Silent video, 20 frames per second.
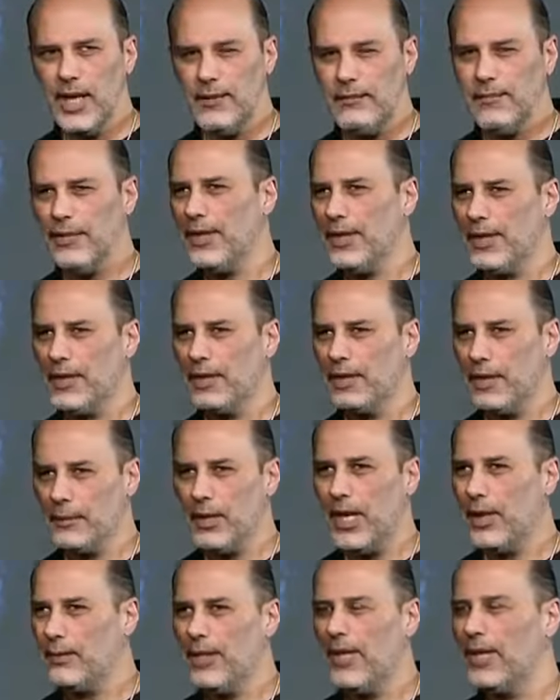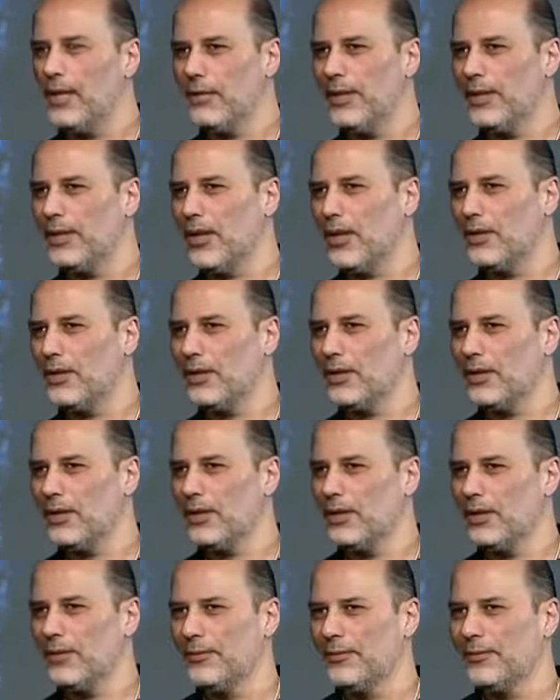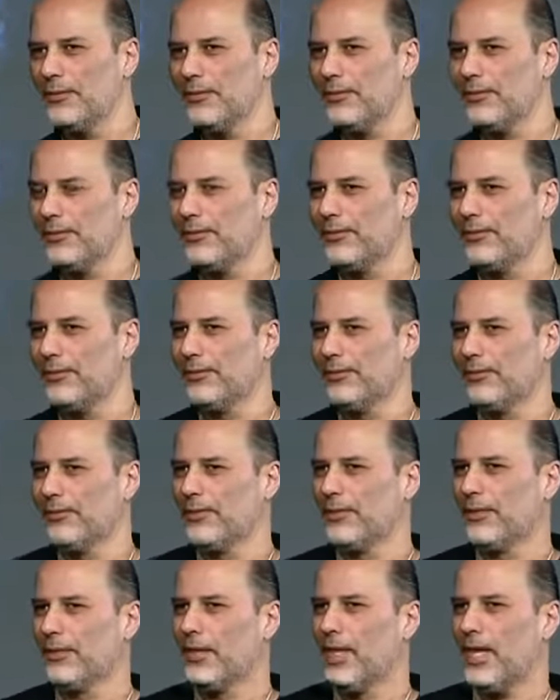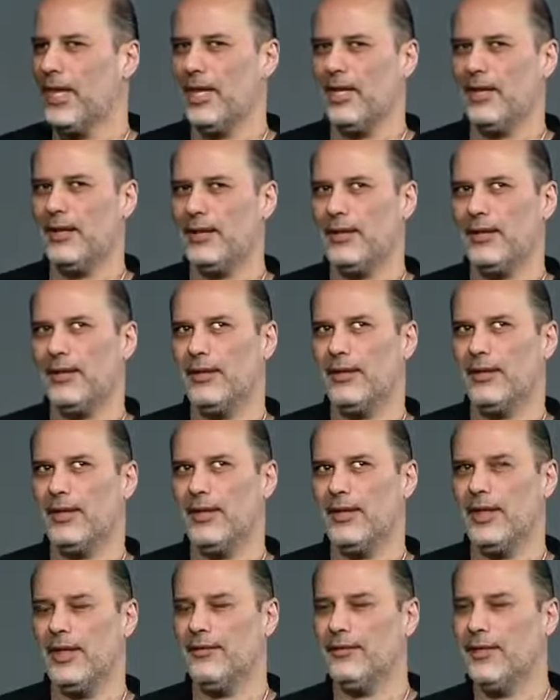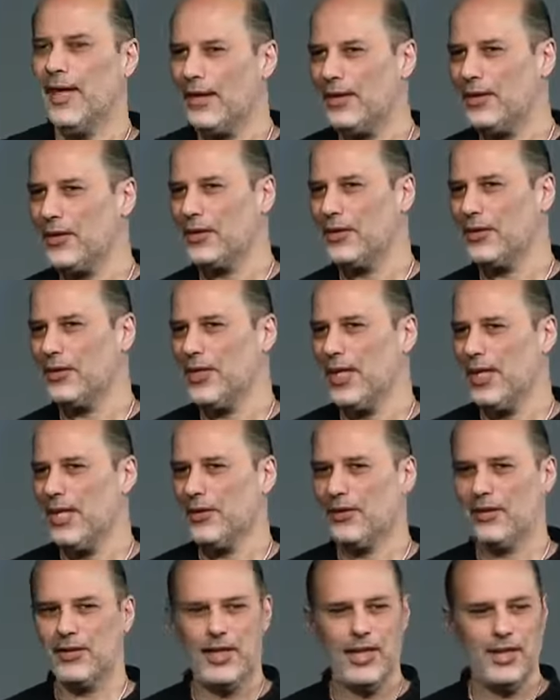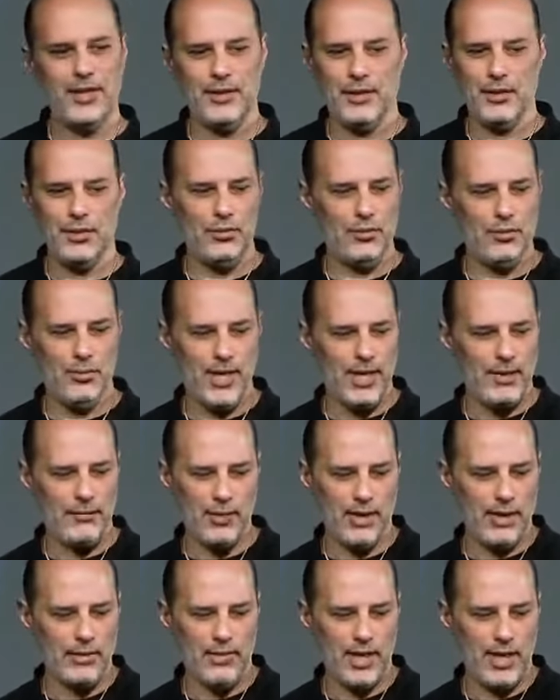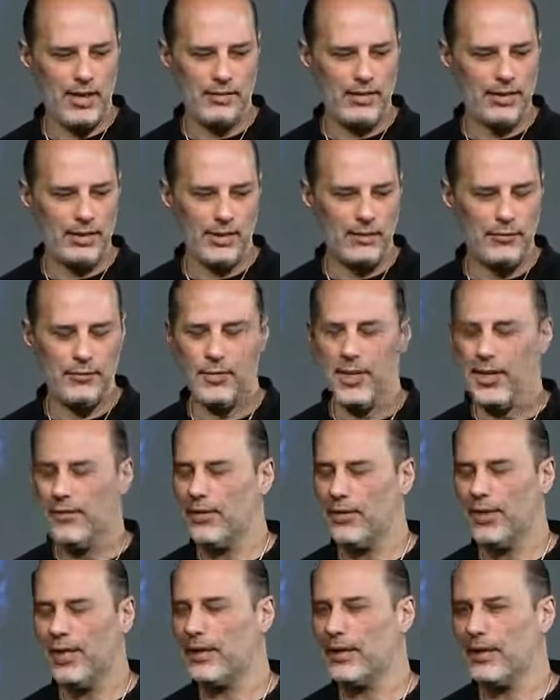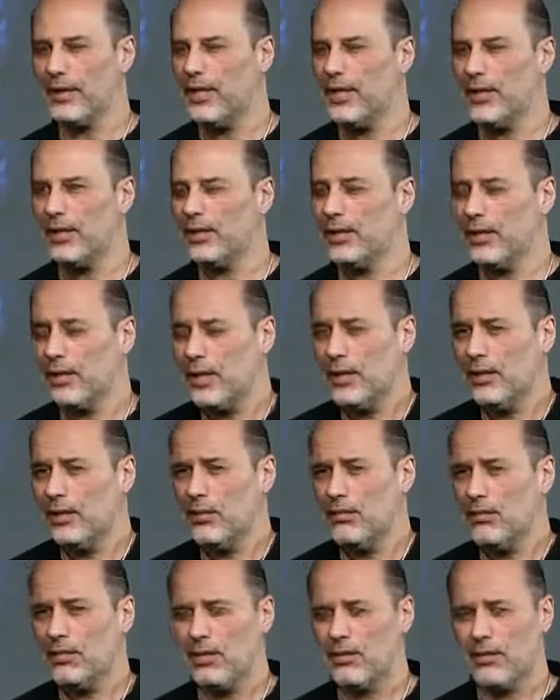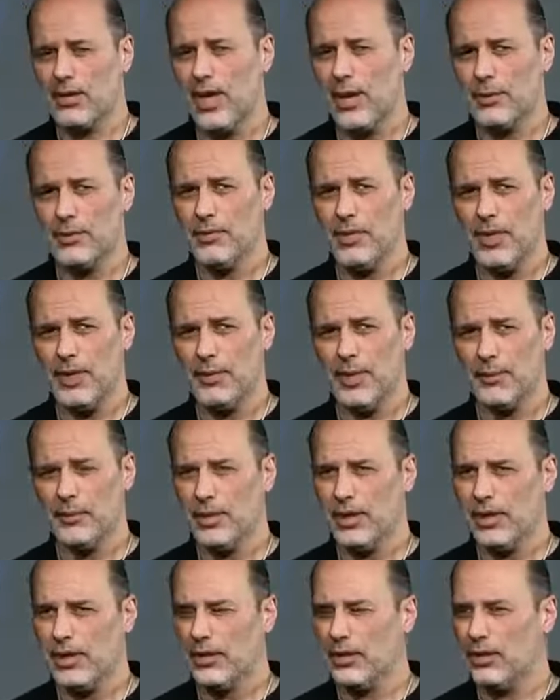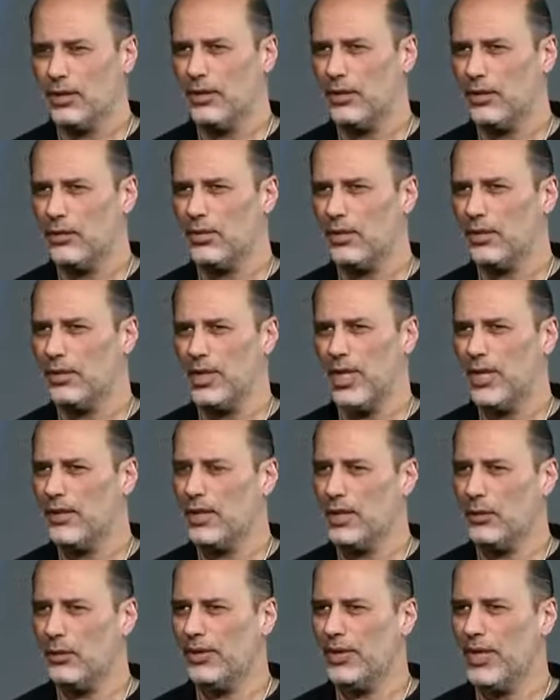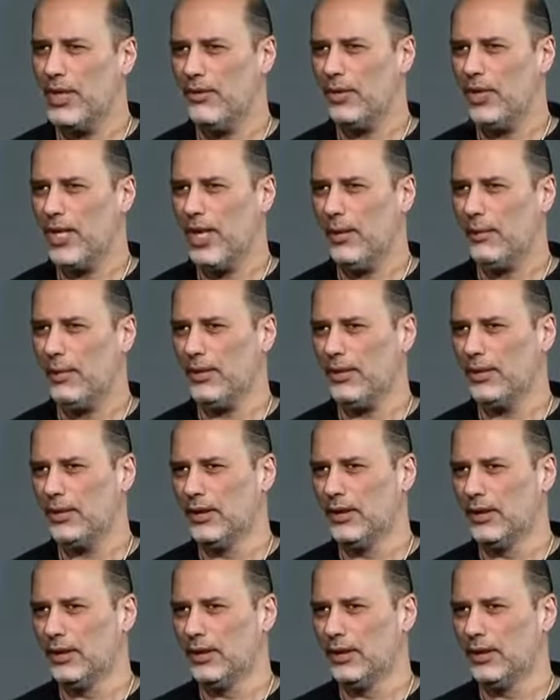everything, the prime datum is consciousness. And if that doesn't change, then you may run around, forever like the Keystone Cops trying to make political and social change, and it will never happen.